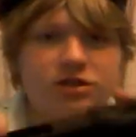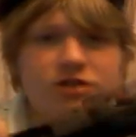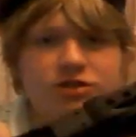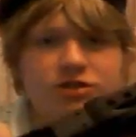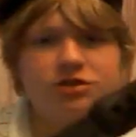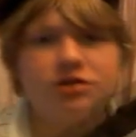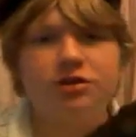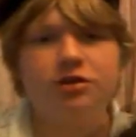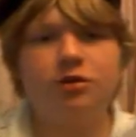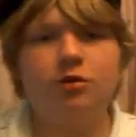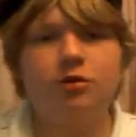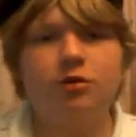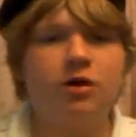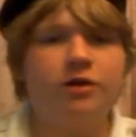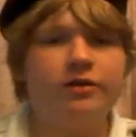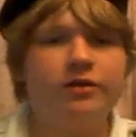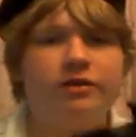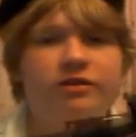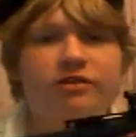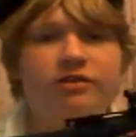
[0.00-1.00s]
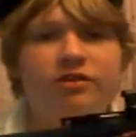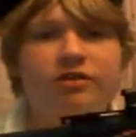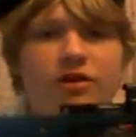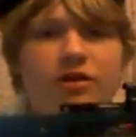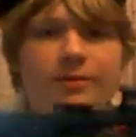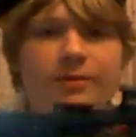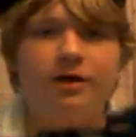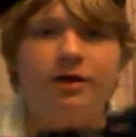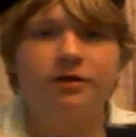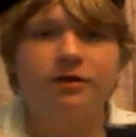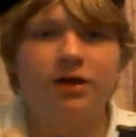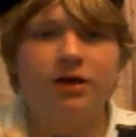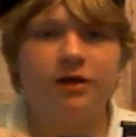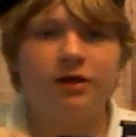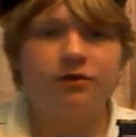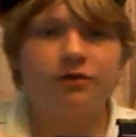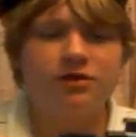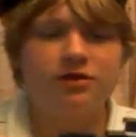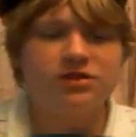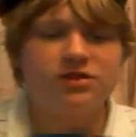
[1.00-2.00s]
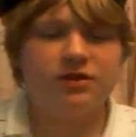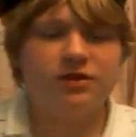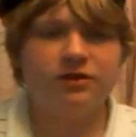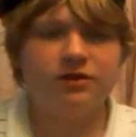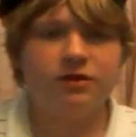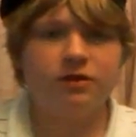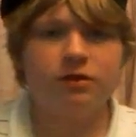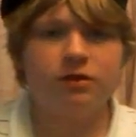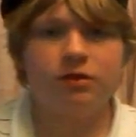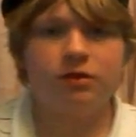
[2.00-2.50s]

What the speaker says: I'll show you on this here, my old AK-47.